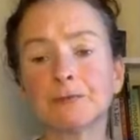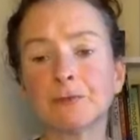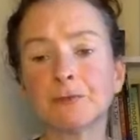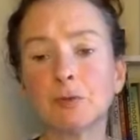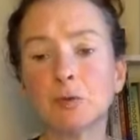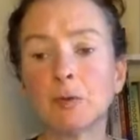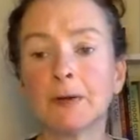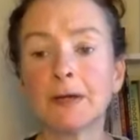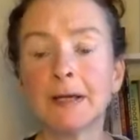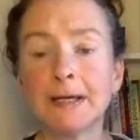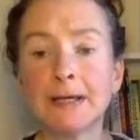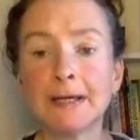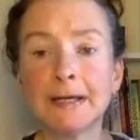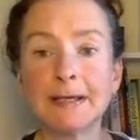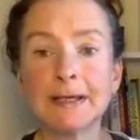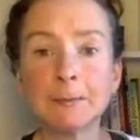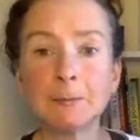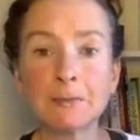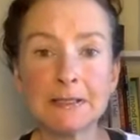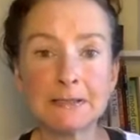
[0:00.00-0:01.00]
4,
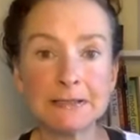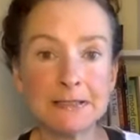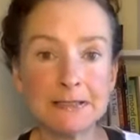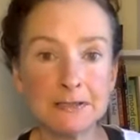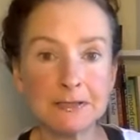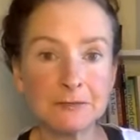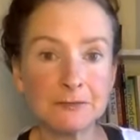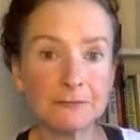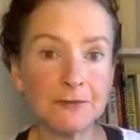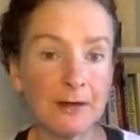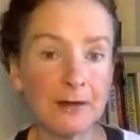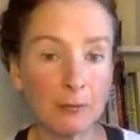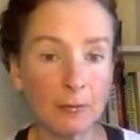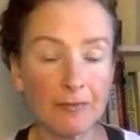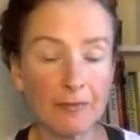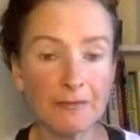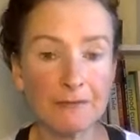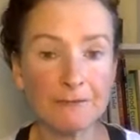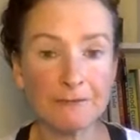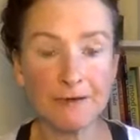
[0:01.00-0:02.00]
eat plenty of
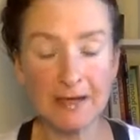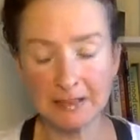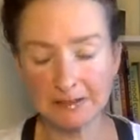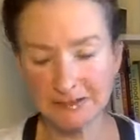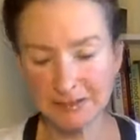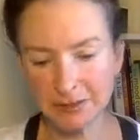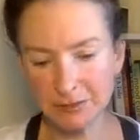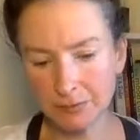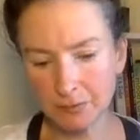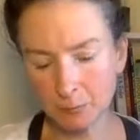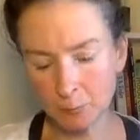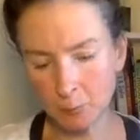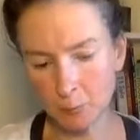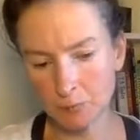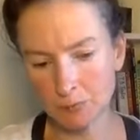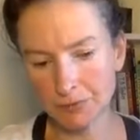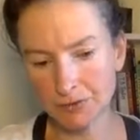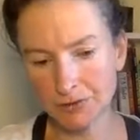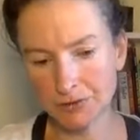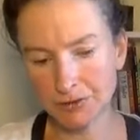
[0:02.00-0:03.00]
healthy fats. You don't
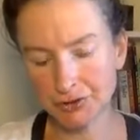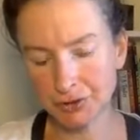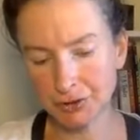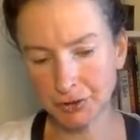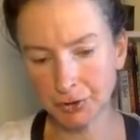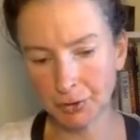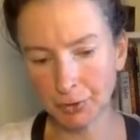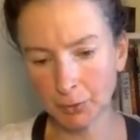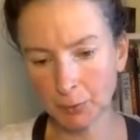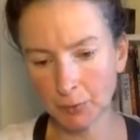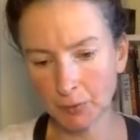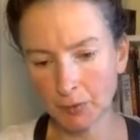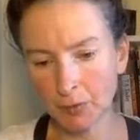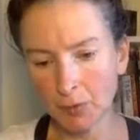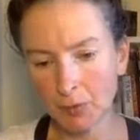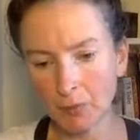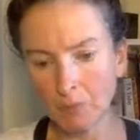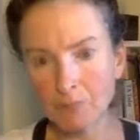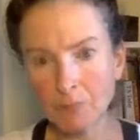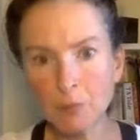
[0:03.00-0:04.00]
want to
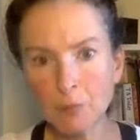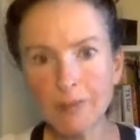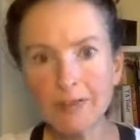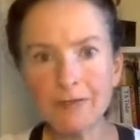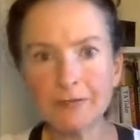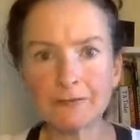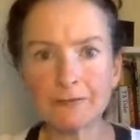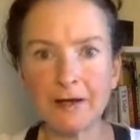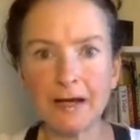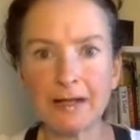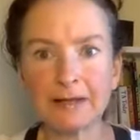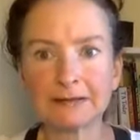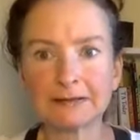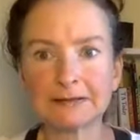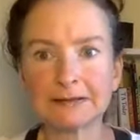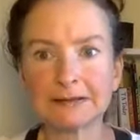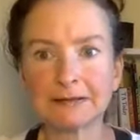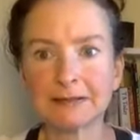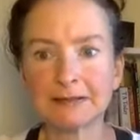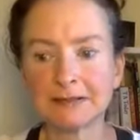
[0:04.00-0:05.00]
avoid fat
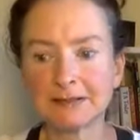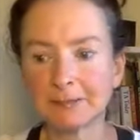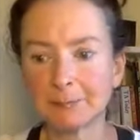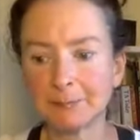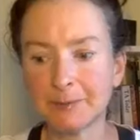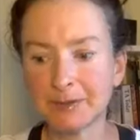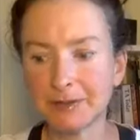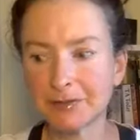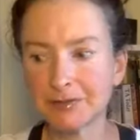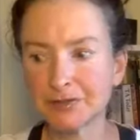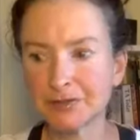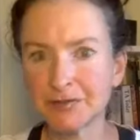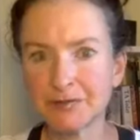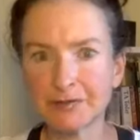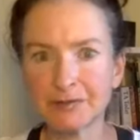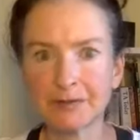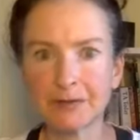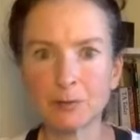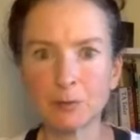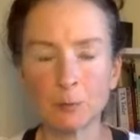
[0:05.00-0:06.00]
because you
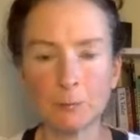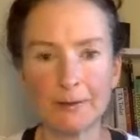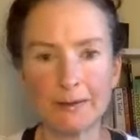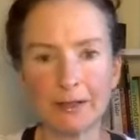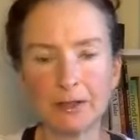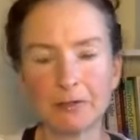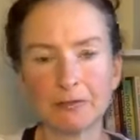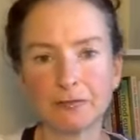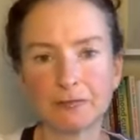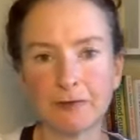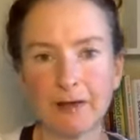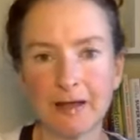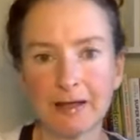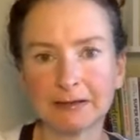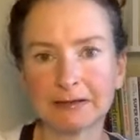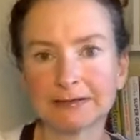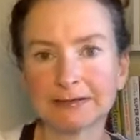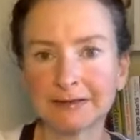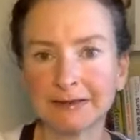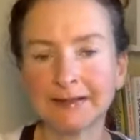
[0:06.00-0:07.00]
think it will make you
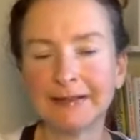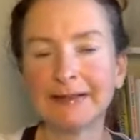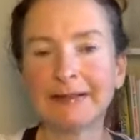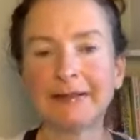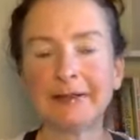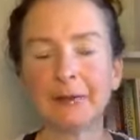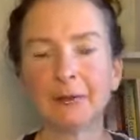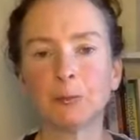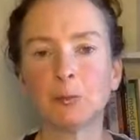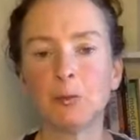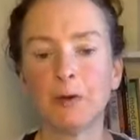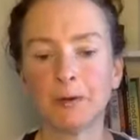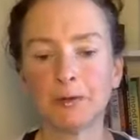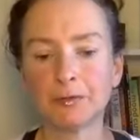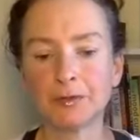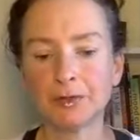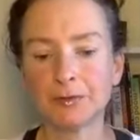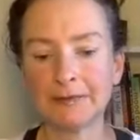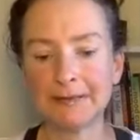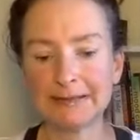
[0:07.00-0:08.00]
fat. It
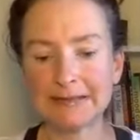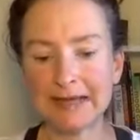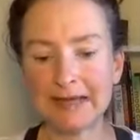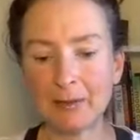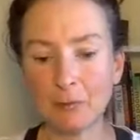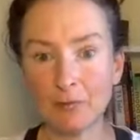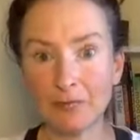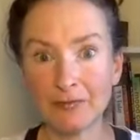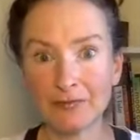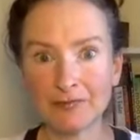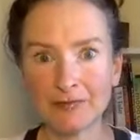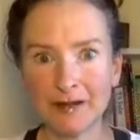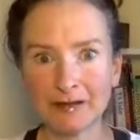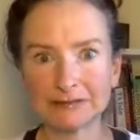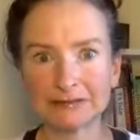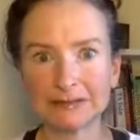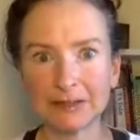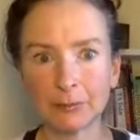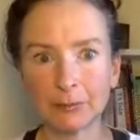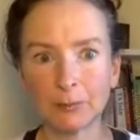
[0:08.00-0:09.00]
won't. You need healthy
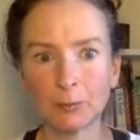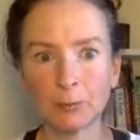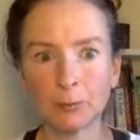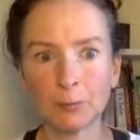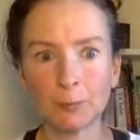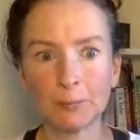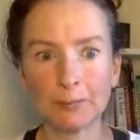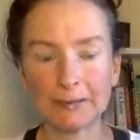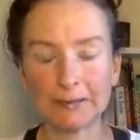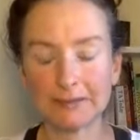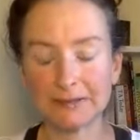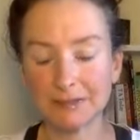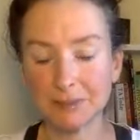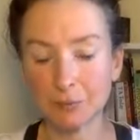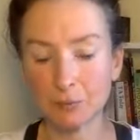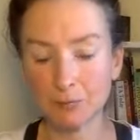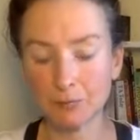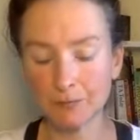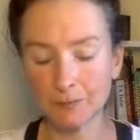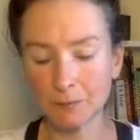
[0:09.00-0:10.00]
fats going on and
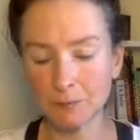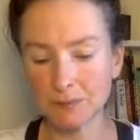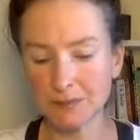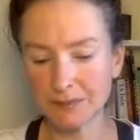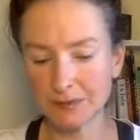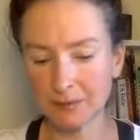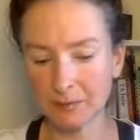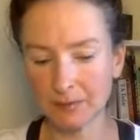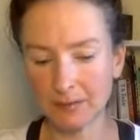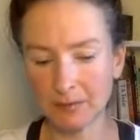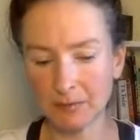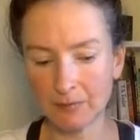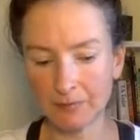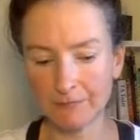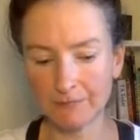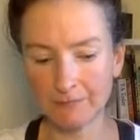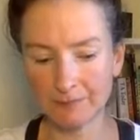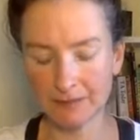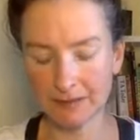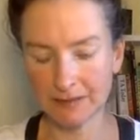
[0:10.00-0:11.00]
plenty of them. So
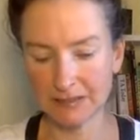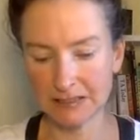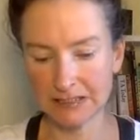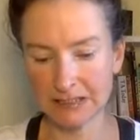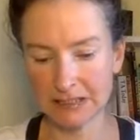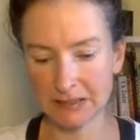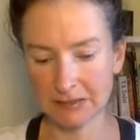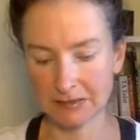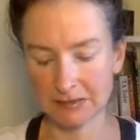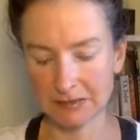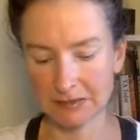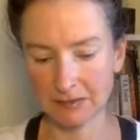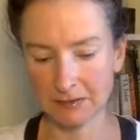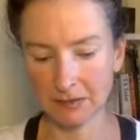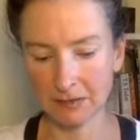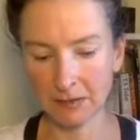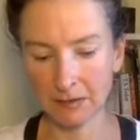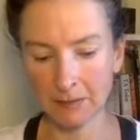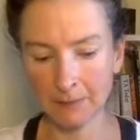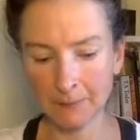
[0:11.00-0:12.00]
healthy fats are things
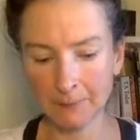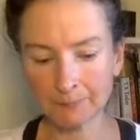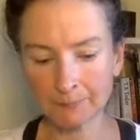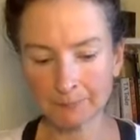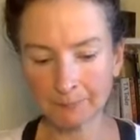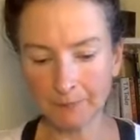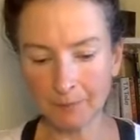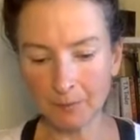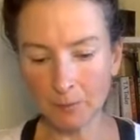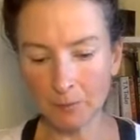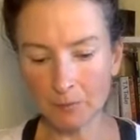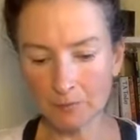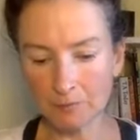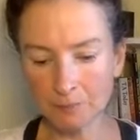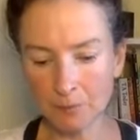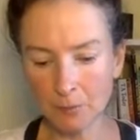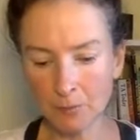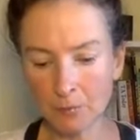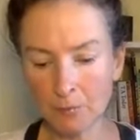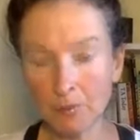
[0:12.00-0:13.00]
like
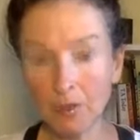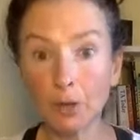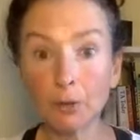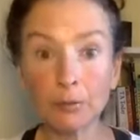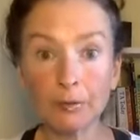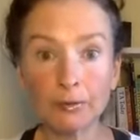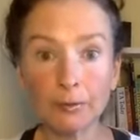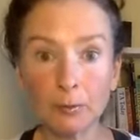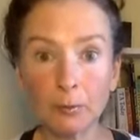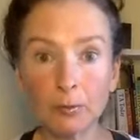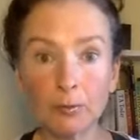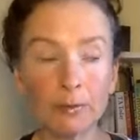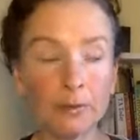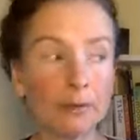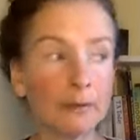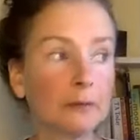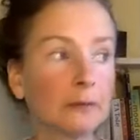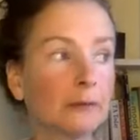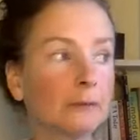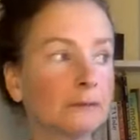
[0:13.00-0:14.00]
olive oil, coconut
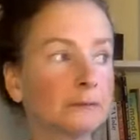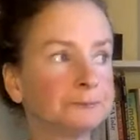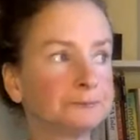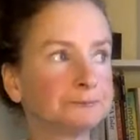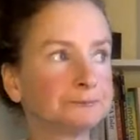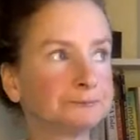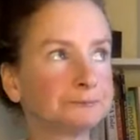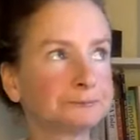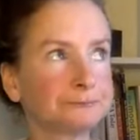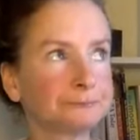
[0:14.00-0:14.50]
oil,